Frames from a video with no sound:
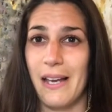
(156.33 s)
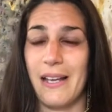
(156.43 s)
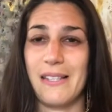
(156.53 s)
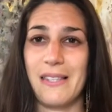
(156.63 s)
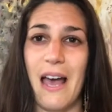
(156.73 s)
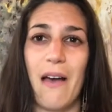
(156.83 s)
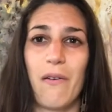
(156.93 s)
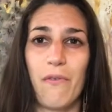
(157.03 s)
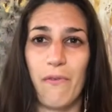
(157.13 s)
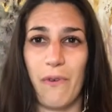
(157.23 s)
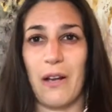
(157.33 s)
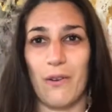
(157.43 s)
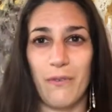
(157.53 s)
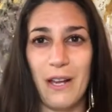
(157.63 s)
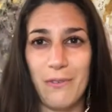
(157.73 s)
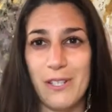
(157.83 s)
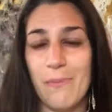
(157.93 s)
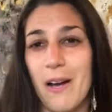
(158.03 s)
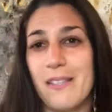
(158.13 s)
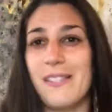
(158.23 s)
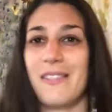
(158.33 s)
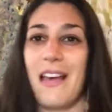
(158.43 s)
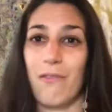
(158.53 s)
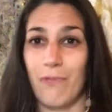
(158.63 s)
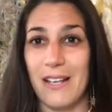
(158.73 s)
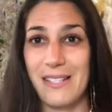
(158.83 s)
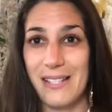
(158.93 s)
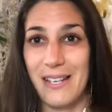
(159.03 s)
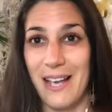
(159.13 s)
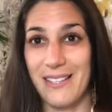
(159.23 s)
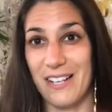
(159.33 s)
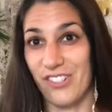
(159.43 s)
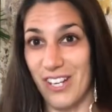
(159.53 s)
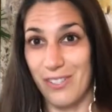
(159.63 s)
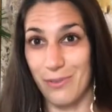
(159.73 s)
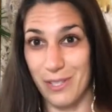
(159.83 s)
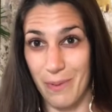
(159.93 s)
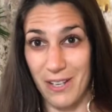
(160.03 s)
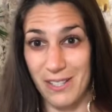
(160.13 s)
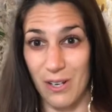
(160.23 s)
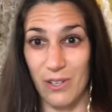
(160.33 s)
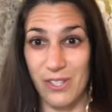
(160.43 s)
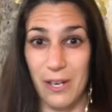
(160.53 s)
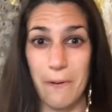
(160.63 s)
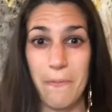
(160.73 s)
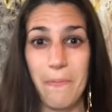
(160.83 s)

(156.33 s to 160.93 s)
It's that fight or flight response, that rest and digest response also.